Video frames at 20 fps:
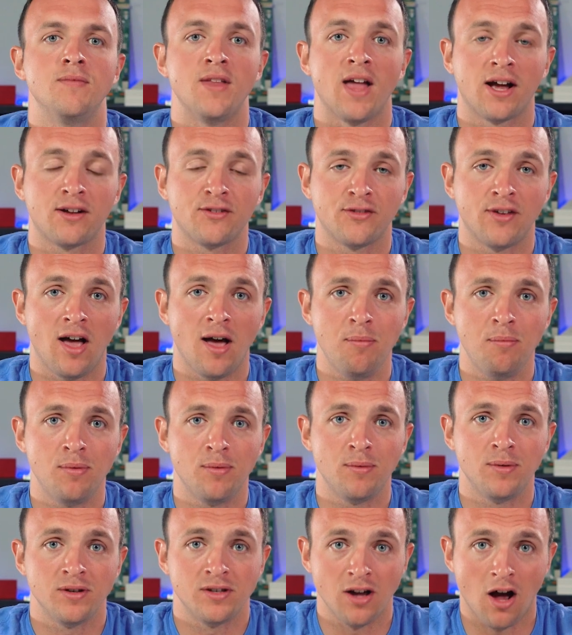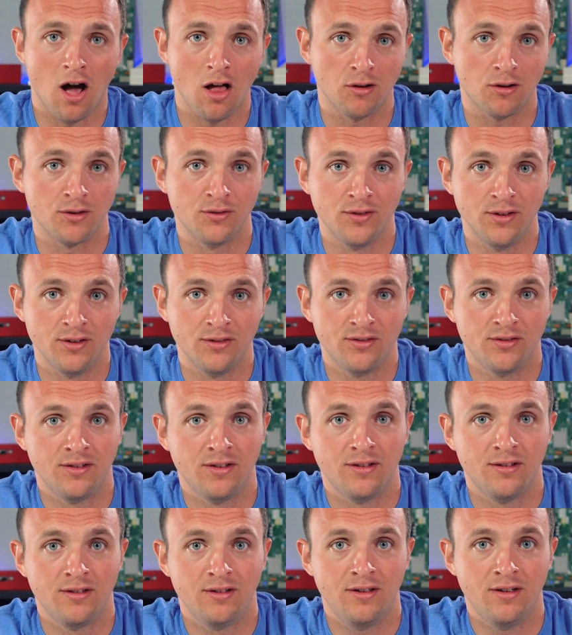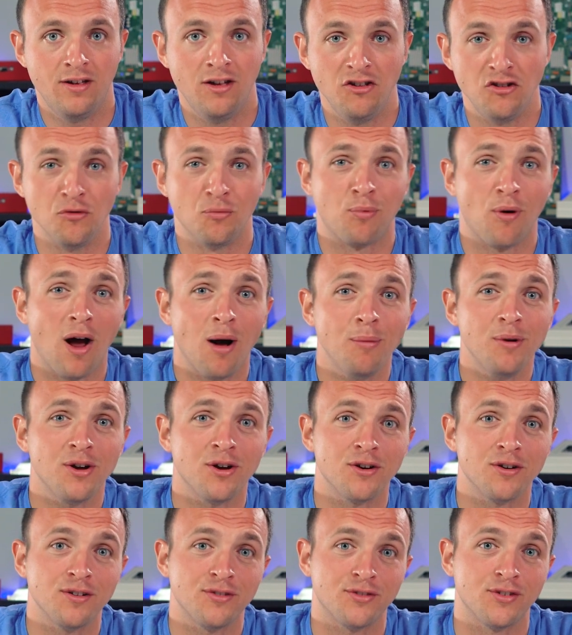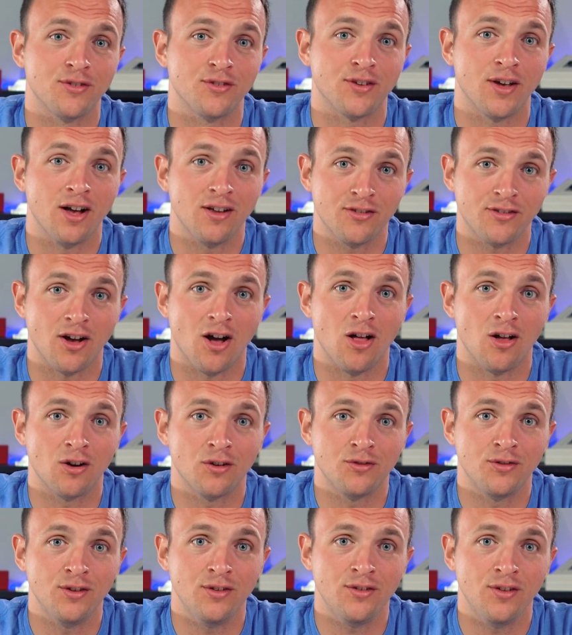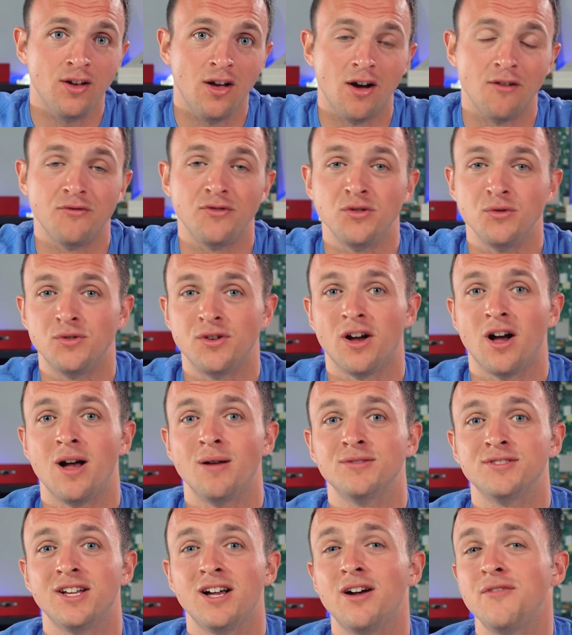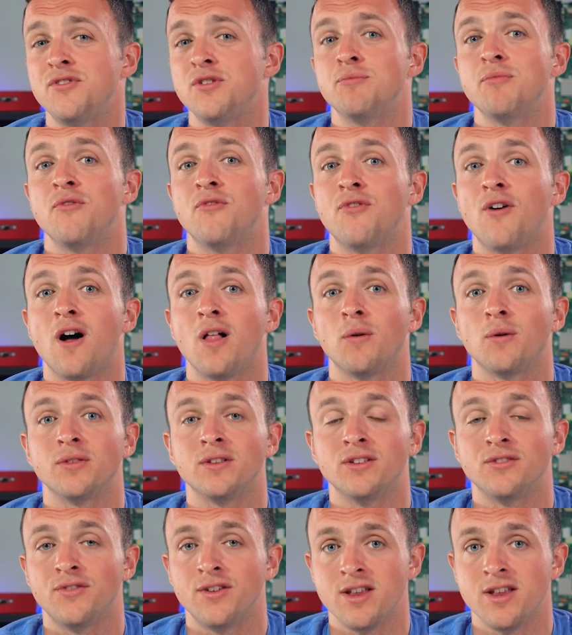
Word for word: Next up, tolerances. You've probably heard us discuss tolerances a few times now if you've been following this